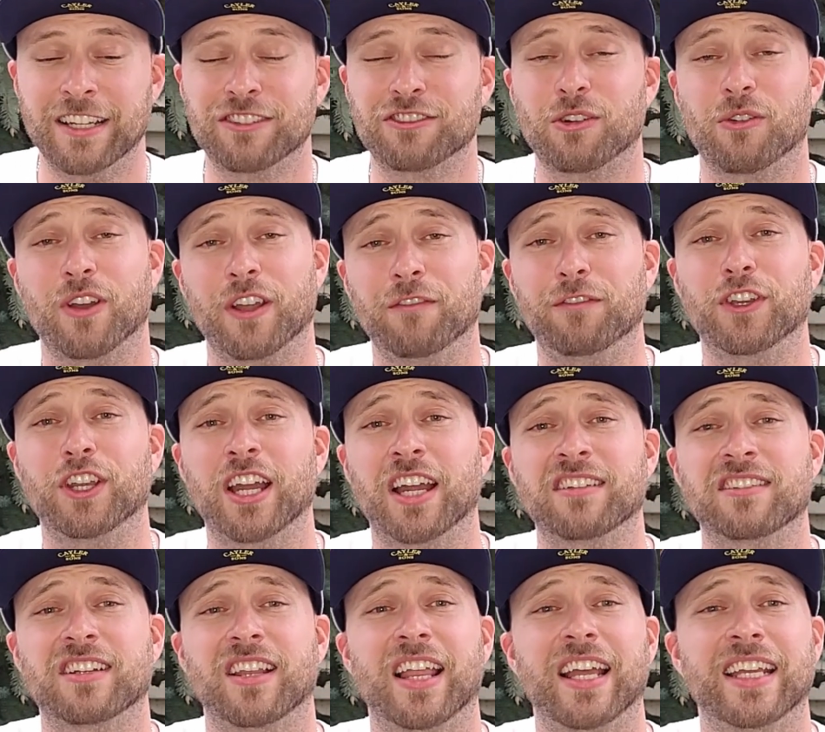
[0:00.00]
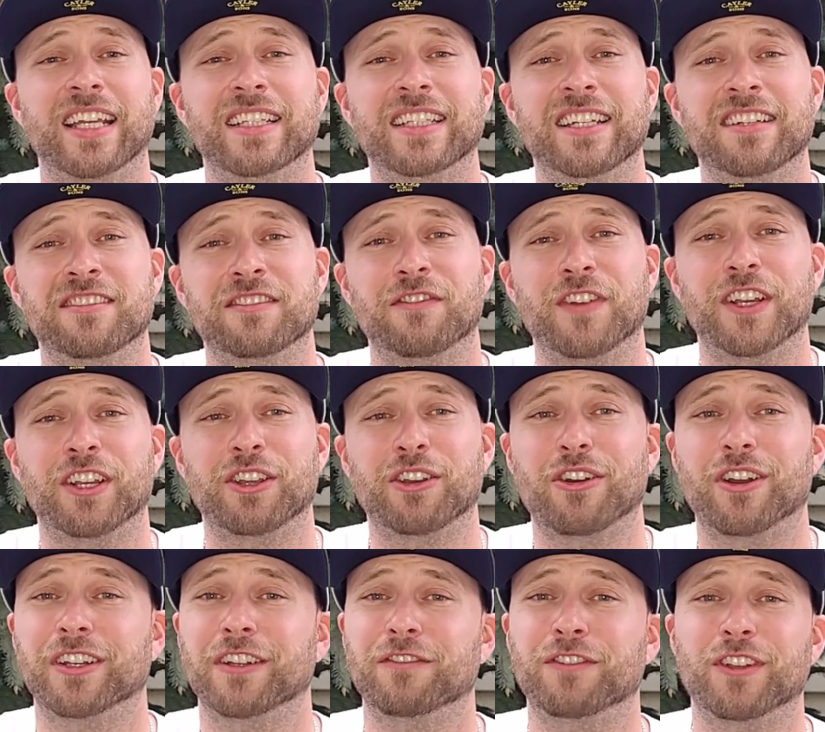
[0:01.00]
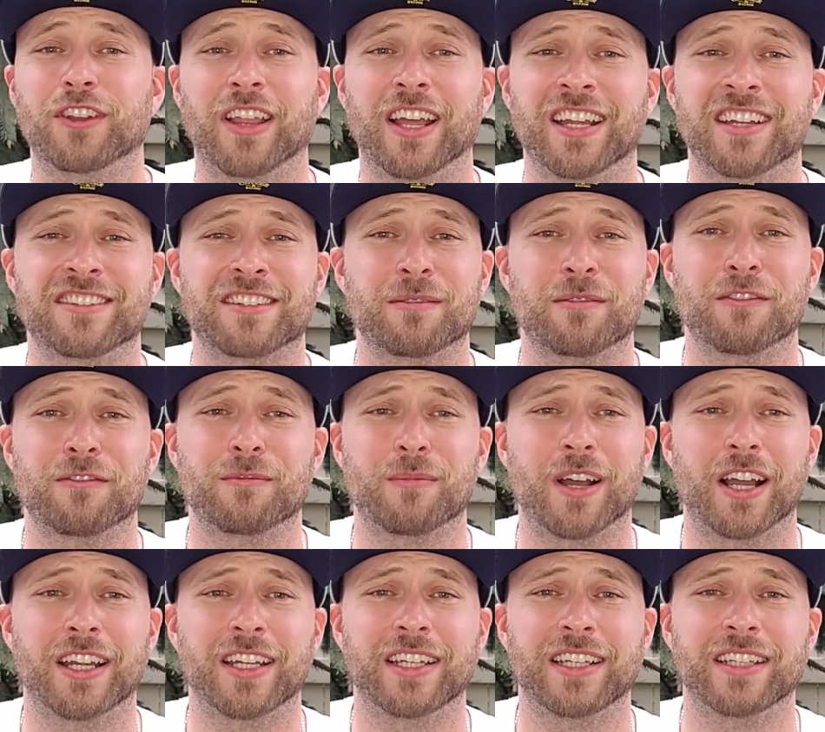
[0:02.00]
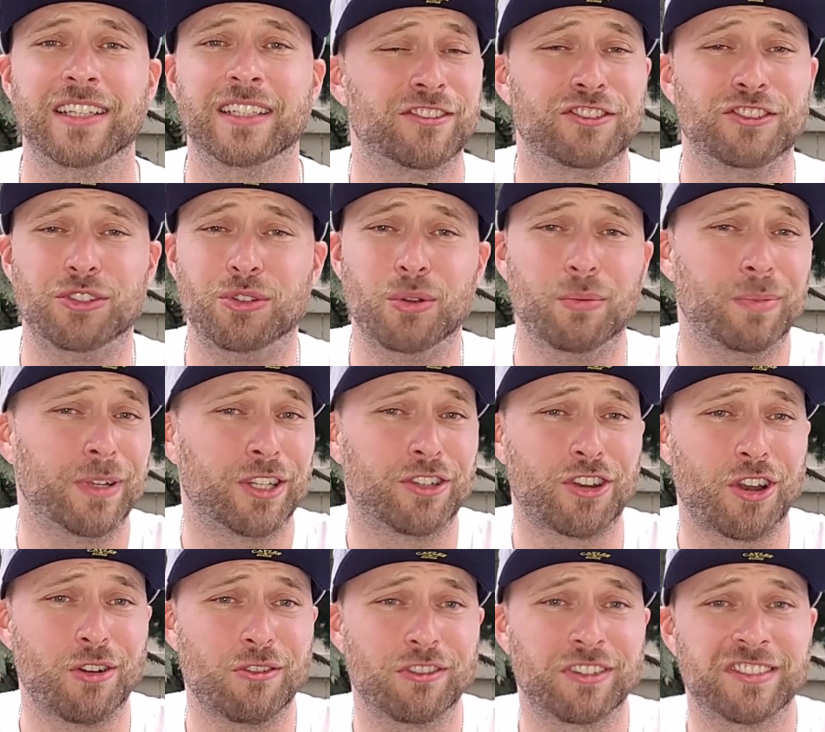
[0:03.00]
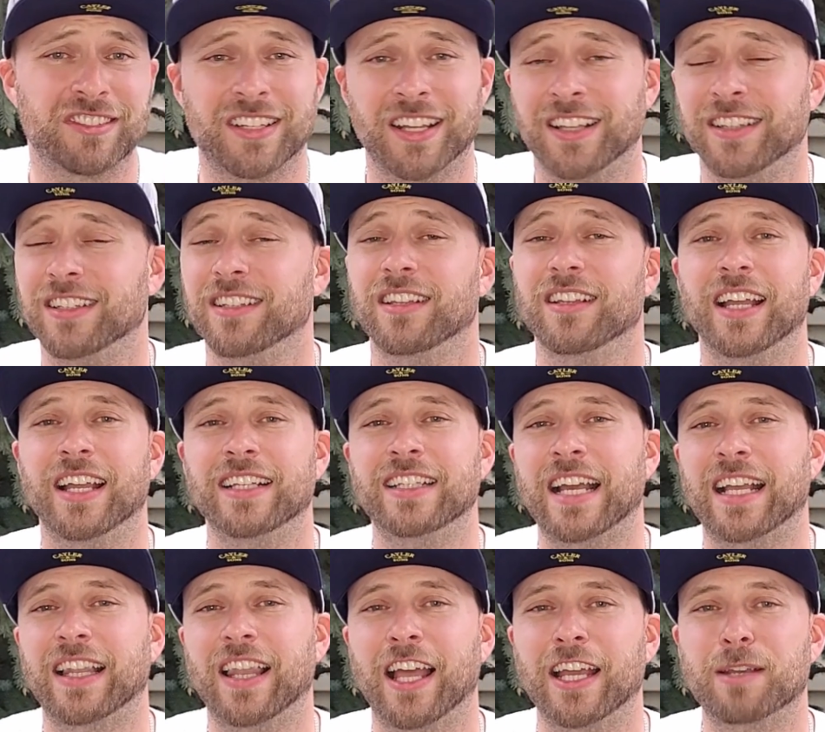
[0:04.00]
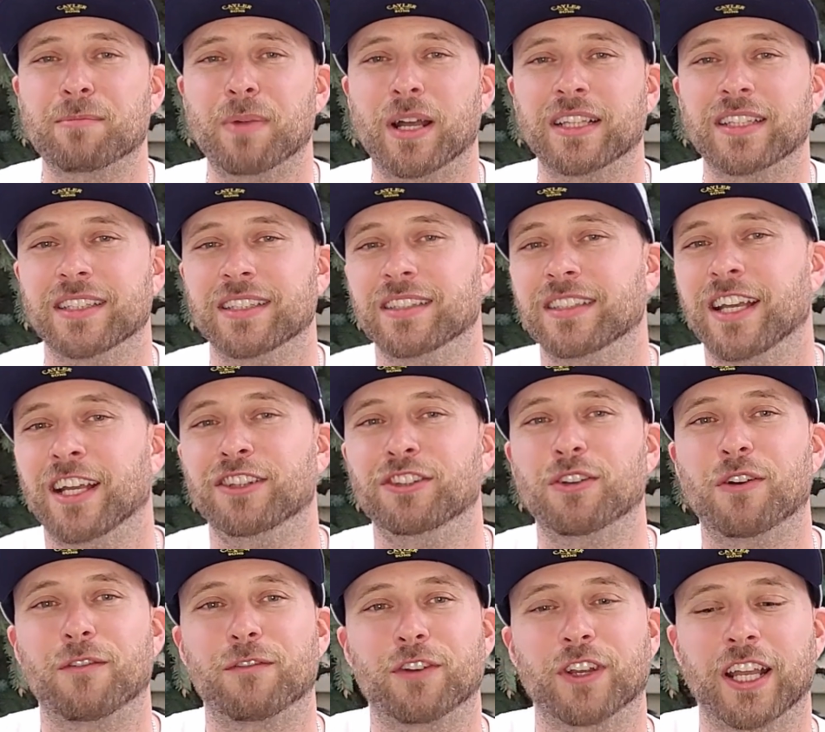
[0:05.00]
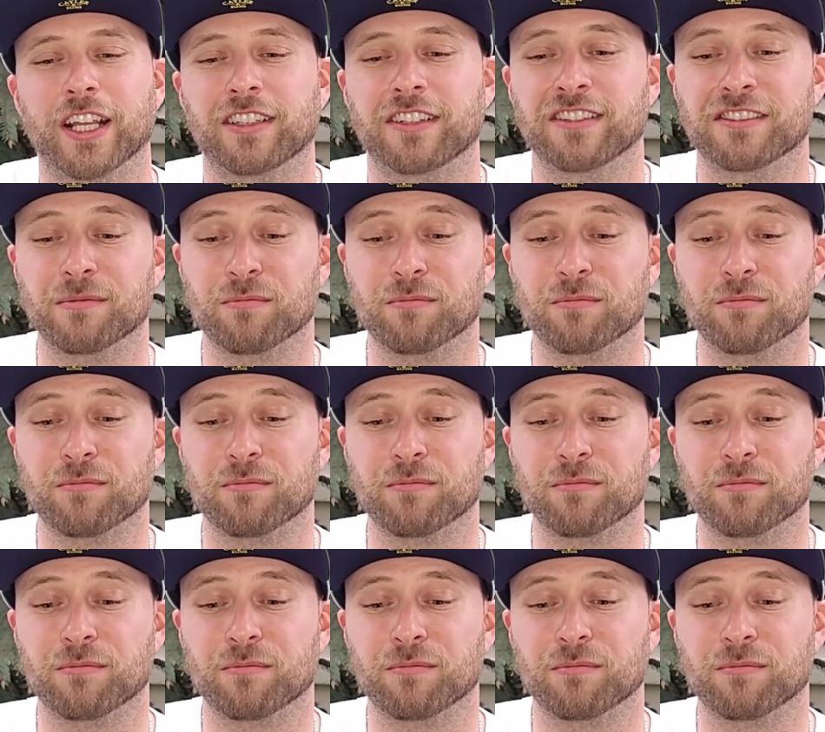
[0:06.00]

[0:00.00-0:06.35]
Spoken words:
So if you guys are liking this video and if you like some of my stupid jokes, then hit that like button and don't forget to